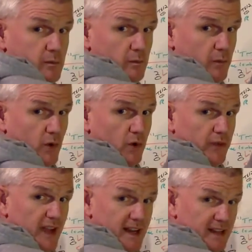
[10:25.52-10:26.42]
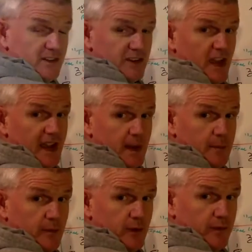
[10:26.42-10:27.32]
Move that inside
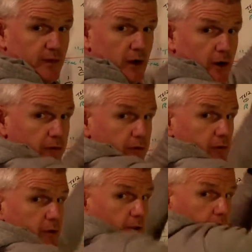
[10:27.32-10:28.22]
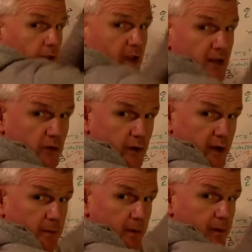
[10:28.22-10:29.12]
up foot first and
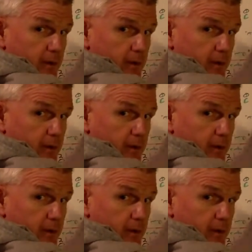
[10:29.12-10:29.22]
creep.